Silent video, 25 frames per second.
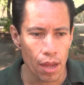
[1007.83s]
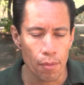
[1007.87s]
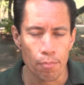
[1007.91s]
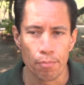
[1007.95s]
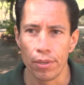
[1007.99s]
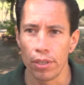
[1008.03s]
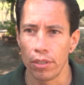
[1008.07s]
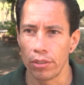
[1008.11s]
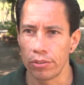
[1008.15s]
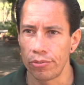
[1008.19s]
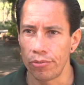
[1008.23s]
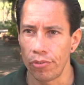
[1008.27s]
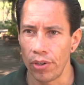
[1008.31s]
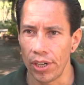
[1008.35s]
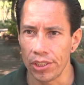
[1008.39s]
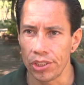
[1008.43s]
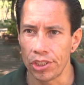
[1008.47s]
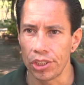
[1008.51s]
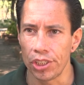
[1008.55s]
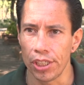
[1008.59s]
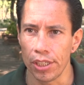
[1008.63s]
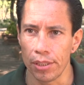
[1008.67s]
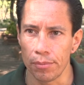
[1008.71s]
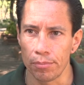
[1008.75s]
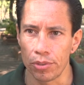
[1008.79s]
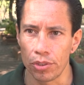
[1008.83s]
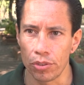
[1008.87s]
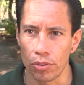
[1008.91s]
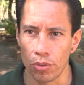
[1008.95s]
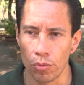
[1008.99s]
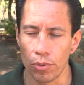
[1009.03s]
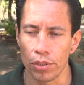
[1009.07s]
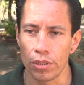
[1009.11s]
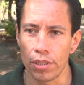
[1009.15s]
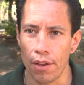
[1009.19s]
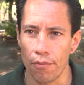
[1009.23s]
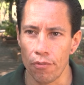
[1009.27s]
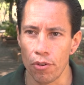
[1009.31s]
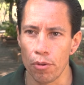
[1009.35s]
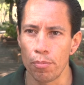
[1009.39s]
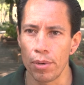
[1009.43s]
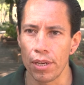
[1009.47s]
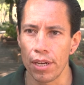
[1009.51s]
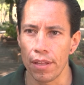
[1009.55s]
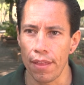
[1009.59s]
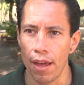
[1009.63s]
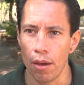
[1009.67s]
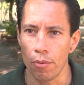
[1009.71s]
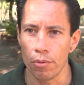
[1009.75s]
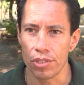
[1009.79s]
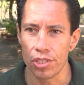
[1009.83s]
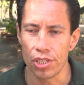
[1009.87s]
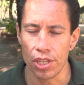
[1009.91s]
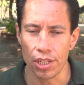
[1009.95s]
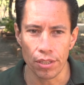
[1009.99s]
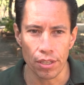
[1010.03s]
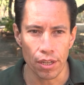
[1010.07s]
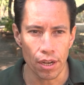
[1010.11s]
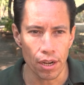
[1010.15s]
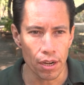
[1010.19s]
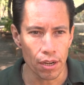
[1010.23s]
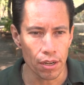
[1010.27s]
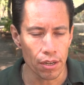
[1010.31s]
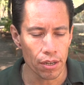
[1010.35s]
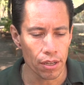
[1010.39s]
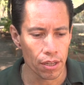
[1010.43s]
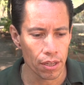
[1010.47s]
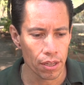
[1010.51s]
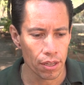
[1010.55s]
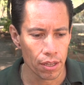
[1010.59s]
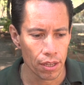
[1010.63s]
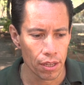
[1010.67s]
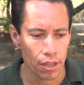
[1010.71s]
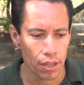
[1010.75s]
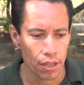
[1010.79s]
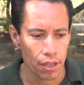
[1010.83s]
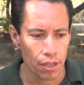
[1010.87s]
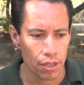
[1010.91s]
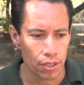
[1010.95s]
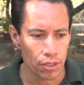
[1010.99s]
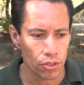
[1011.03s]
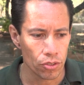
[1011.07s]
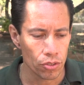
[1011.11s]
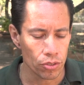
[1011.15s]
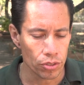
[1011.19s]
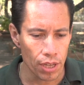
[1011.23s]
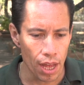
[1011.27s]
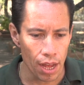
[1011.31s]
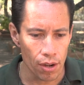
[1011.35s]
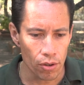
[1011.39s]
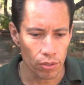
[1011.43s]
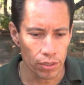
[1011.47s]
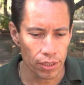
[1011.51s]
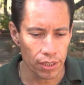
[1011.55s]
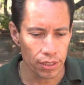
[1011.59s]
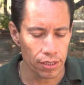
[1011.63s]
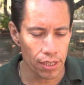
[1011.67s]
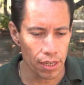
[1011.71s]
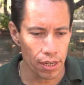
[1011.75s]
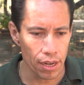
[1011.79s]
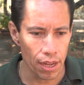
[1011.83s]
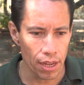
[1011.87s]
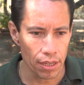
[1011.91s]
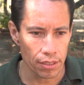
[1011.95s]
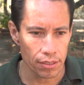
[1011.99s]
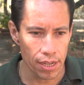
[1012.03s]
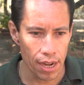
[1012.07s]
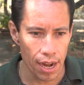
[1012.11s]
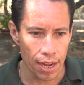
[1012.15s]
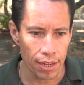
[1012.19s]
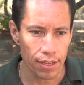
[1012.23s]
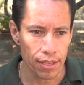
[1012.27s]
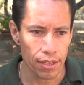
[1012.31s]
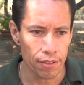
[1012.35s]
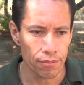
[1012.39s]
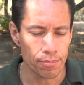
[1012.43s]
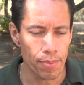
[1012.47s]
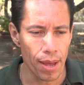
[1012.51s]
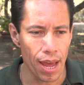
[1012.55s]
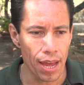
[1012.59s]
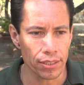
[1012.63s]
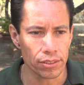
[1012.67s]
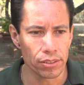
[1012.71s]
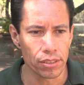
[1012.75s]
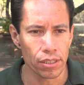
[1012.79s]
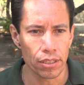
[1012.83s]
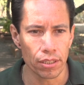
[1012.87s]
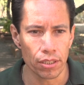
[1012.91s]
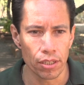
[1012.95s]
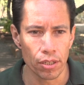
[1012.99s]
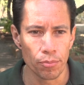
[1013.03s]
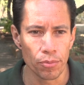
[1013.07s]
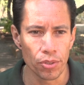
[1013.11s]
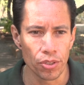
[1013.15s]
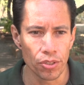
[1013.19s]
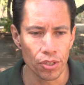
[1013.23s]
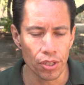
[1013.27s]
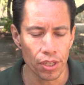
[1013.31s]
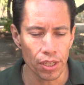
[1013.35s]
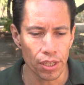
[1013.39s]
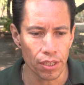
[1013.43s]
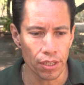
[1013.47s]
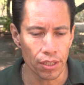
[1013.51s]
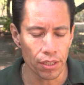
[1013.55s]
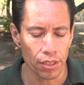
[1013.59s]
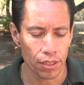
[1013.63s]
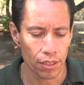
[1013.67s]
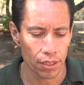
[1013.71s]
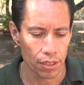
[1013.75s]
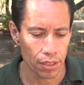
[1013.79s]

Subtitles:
build friendships with everybody that was in there, you know, not only did I give back to the community,